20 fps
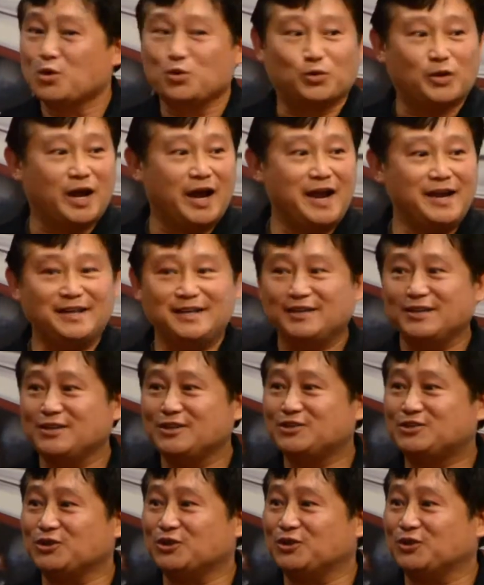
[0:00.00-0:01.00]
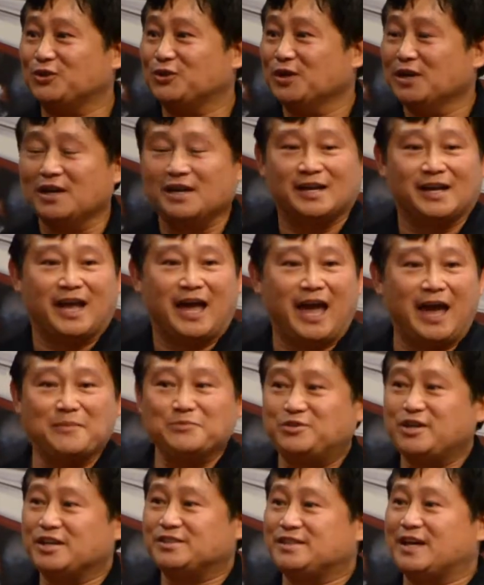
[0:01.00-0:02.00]
Right? So
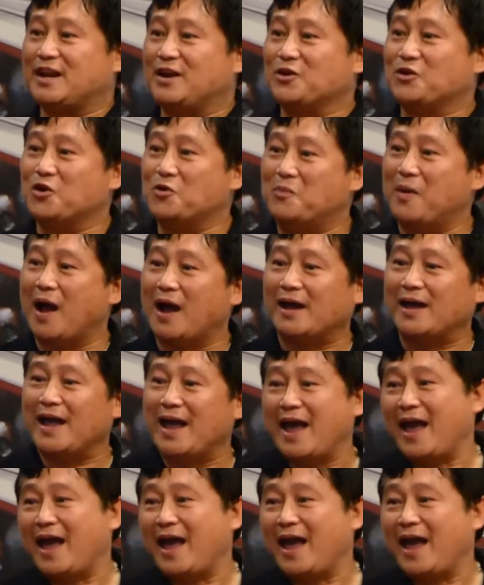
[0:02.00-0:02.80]
MJ's gonna go back.